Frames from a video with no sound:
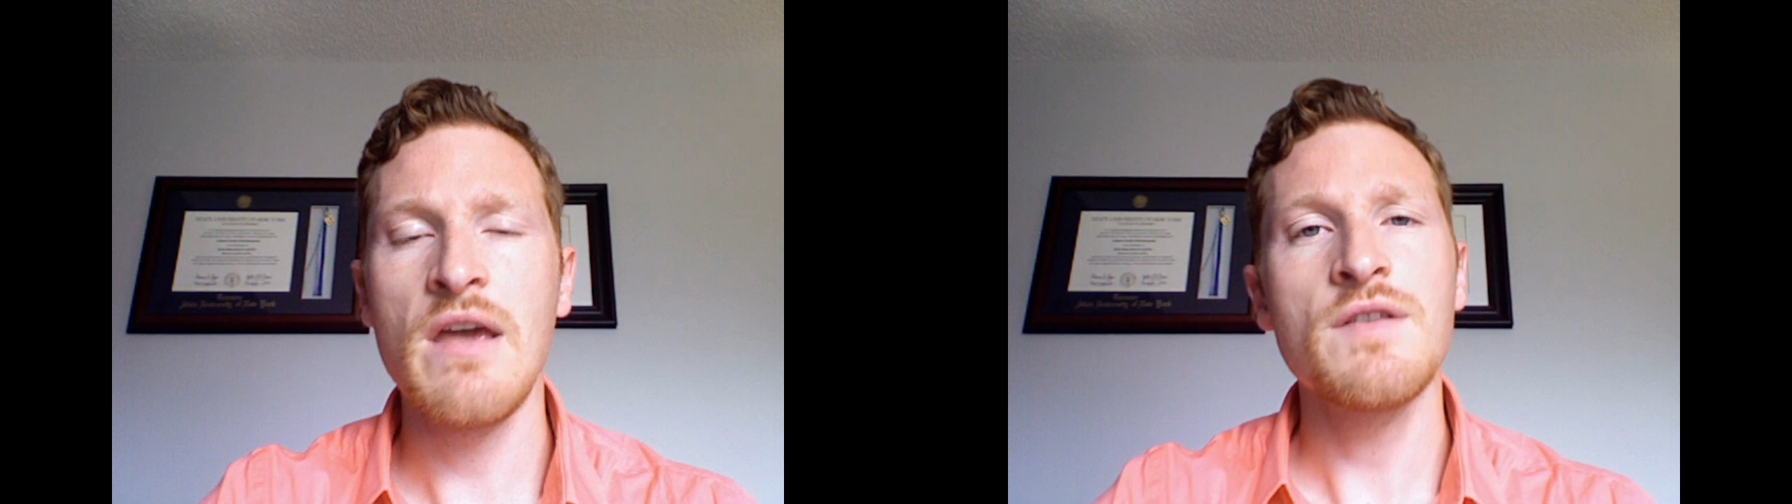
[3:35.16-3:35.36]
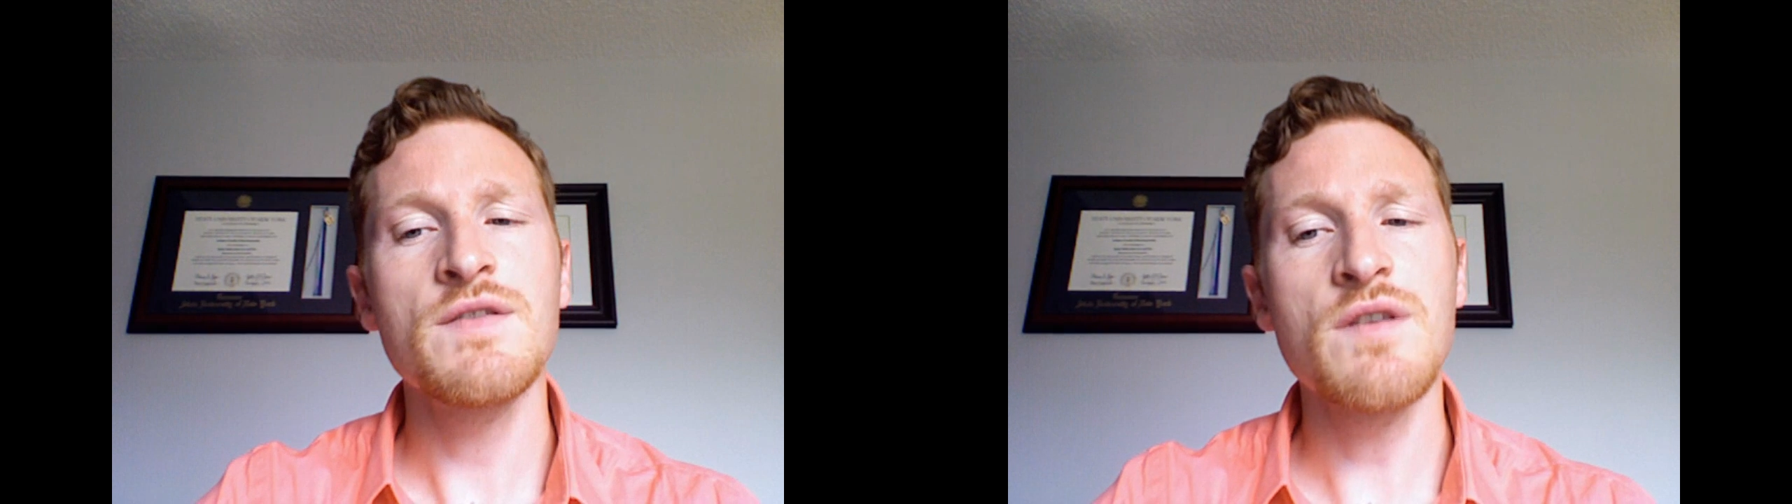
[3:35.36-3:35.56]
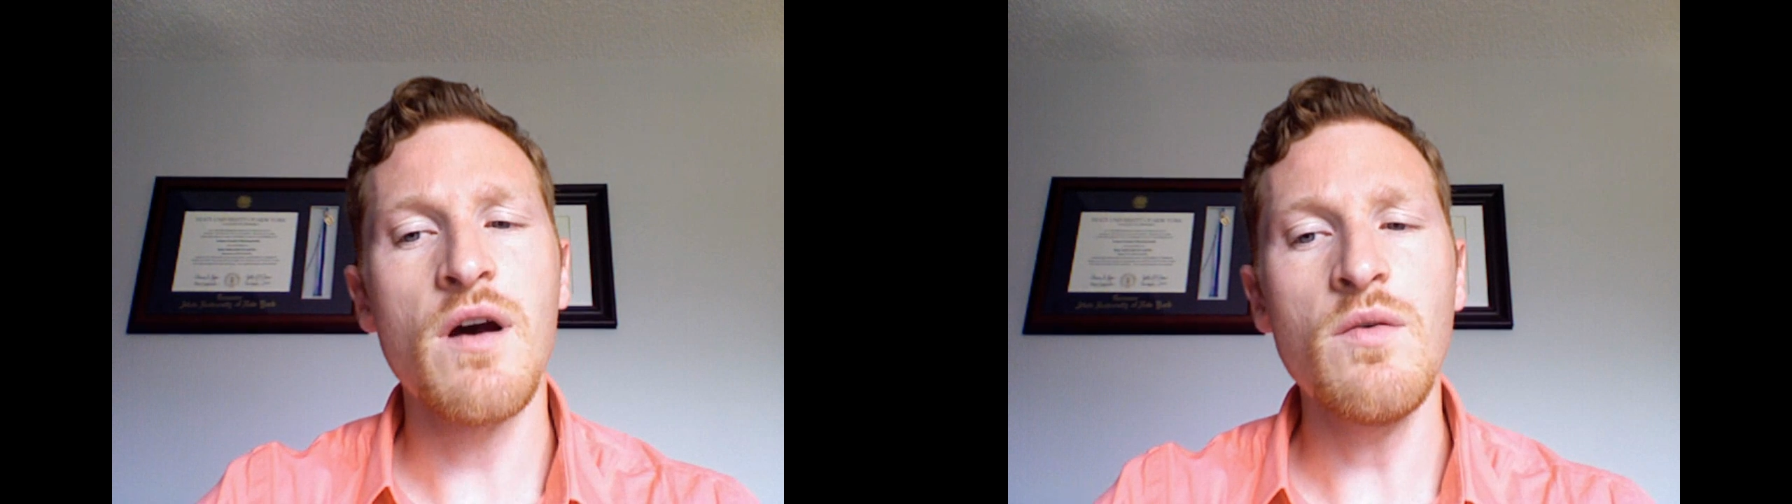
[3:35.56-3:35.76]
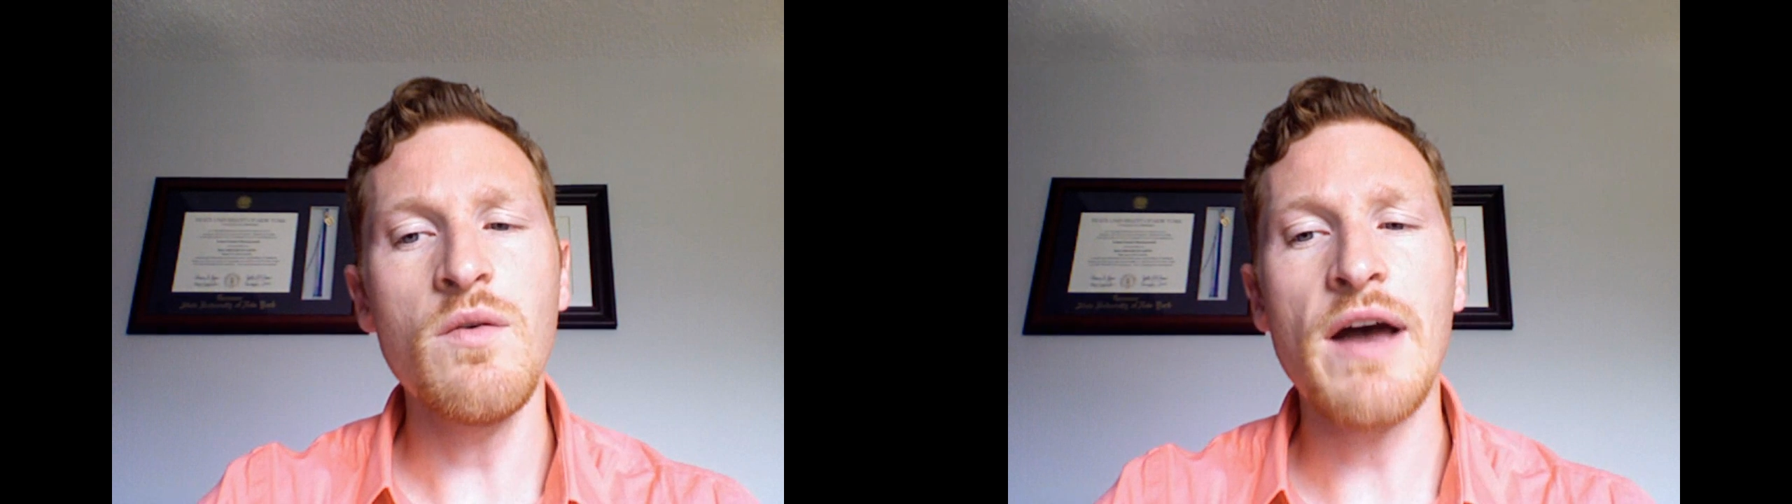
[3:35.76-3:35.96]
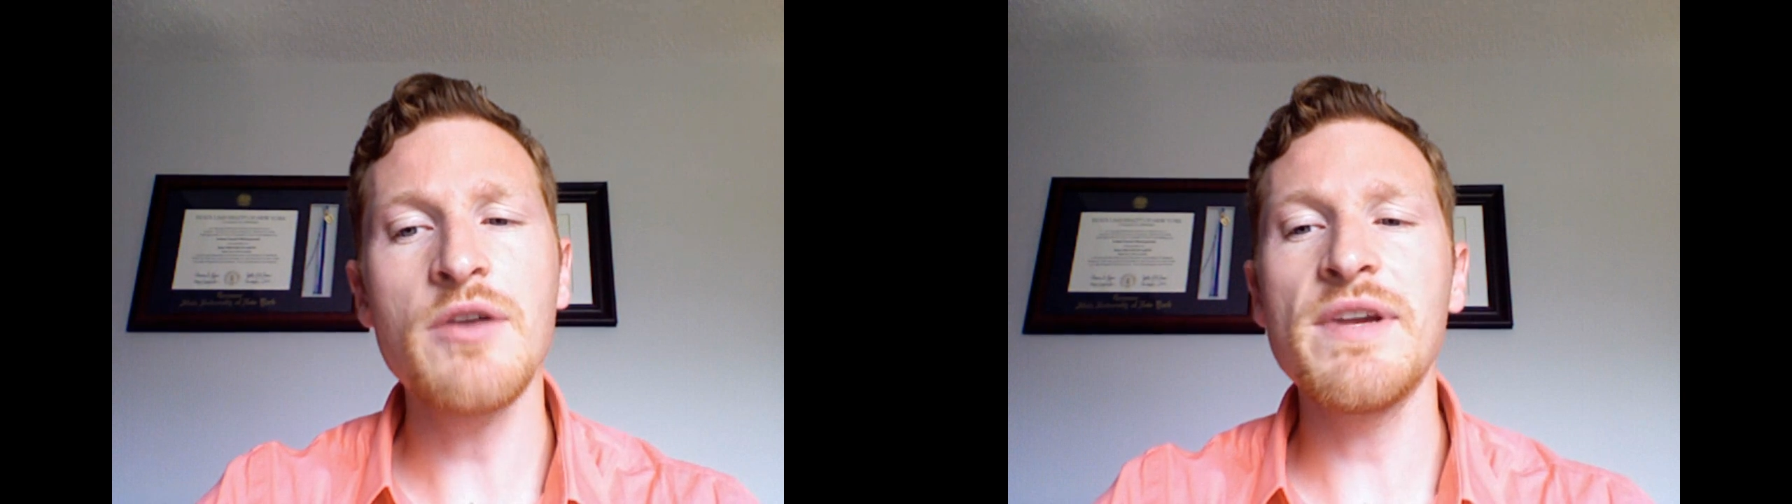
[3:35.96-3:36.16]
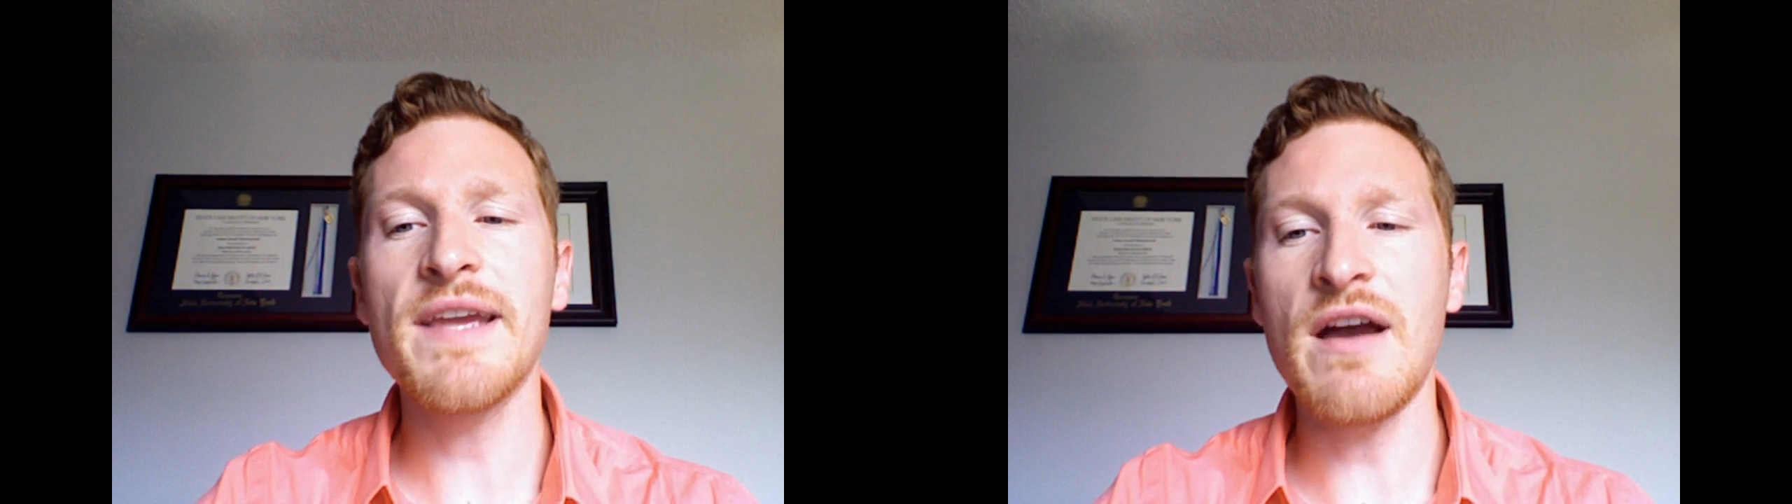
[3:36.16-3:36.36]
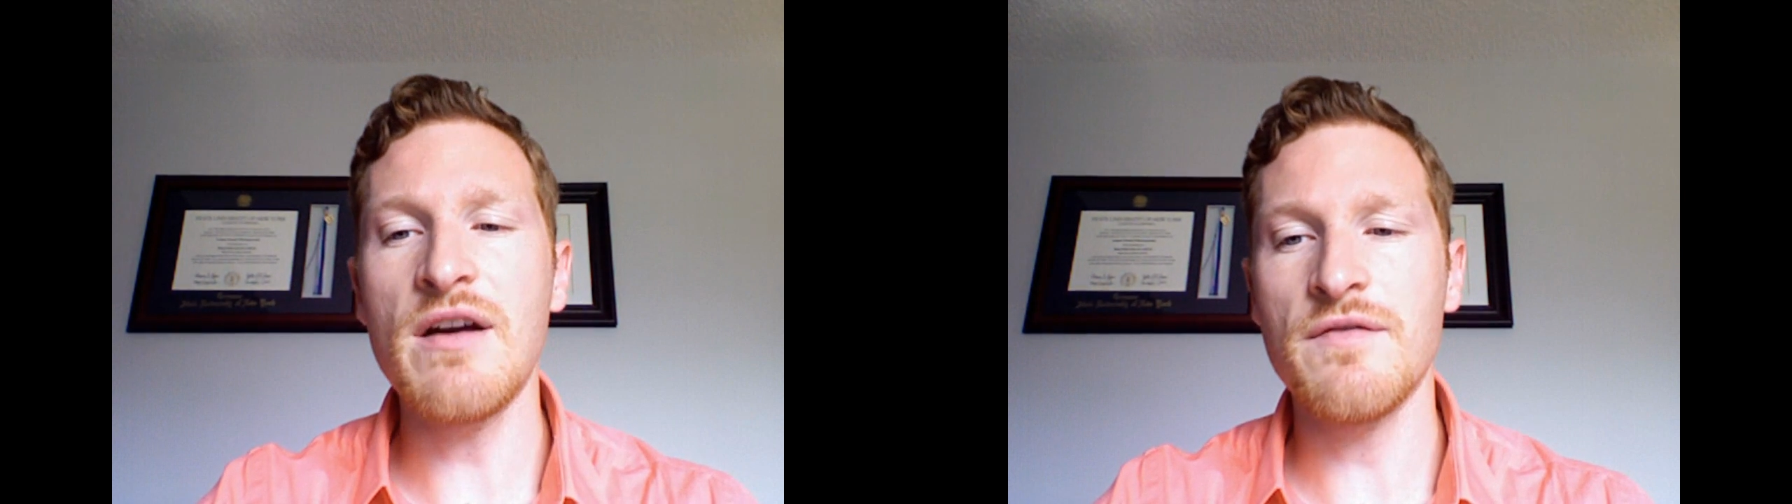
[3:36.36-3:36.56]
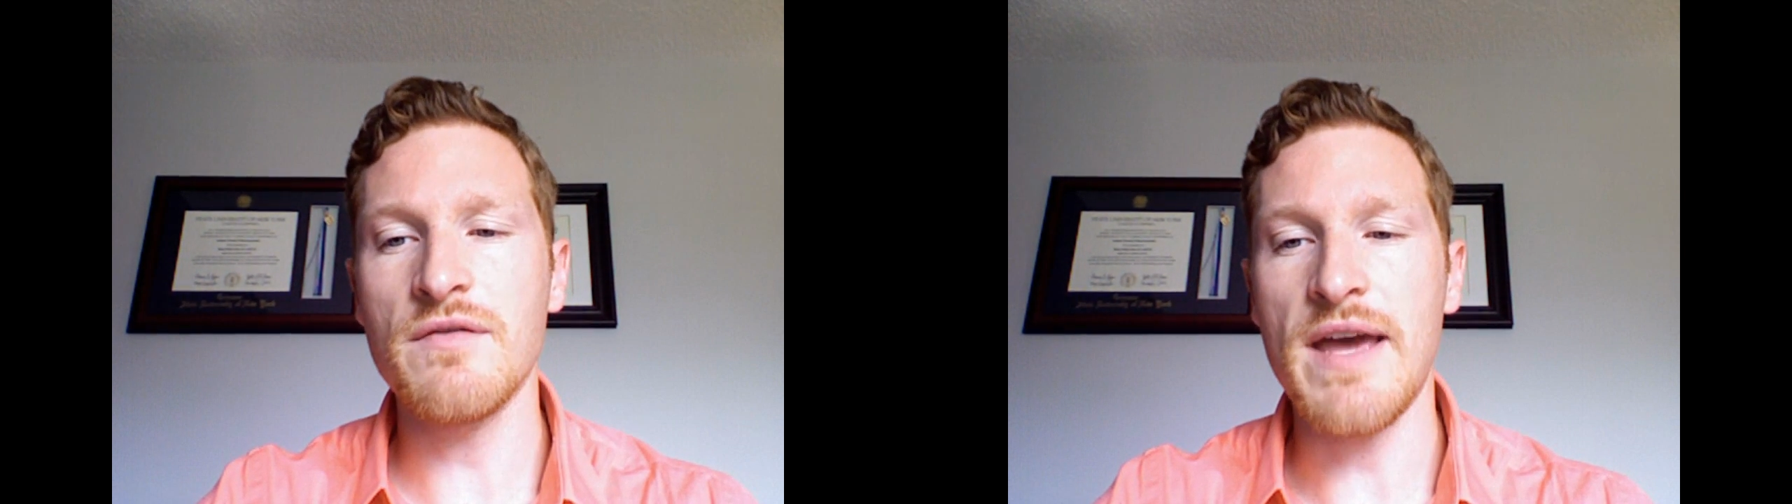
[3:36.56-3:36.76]
So how do we
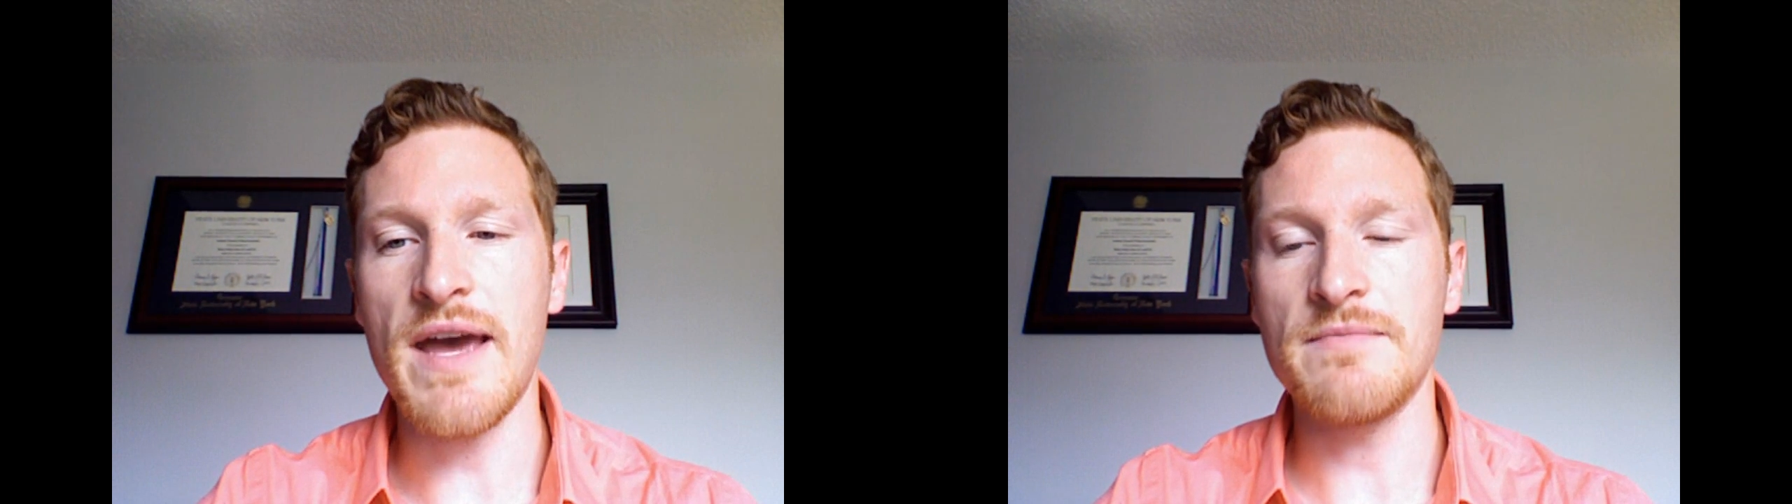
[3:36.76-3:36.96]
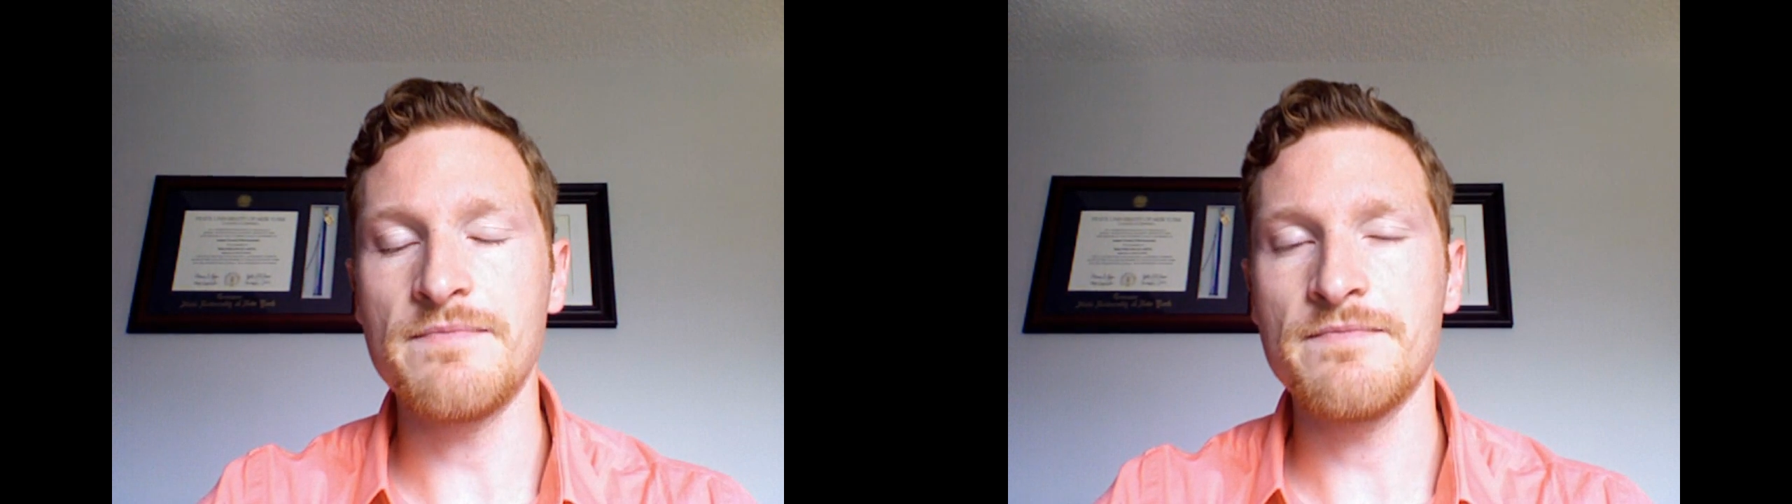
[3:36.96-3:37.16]
account for that?